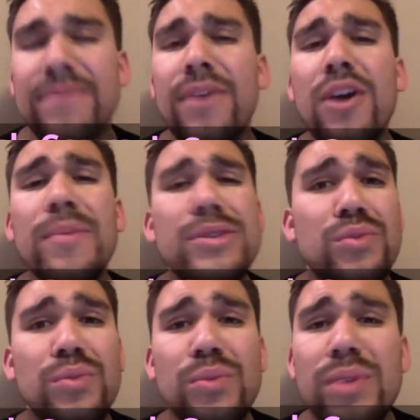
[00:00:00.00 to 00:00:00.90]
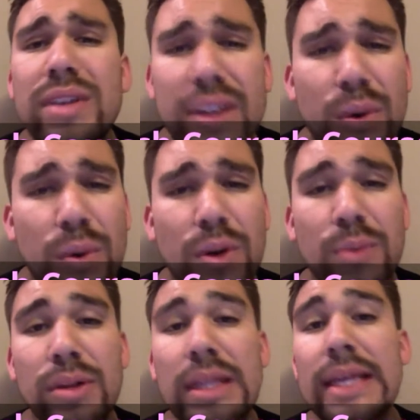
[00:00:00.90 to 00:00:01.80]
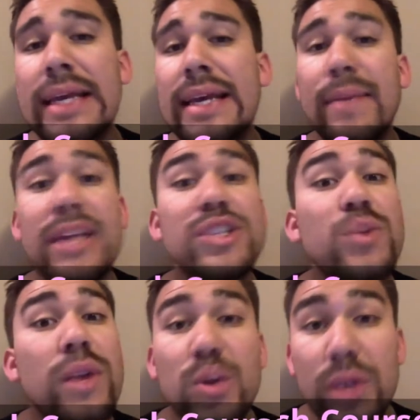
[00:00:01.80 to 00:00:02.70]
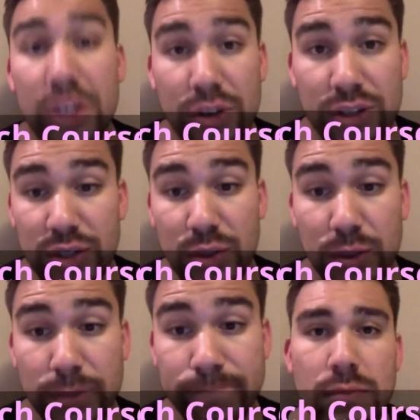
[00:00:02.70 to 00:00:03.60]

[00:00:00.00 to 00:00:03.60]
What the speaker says: Pharm is really horrible, makes you want to quit nursing school.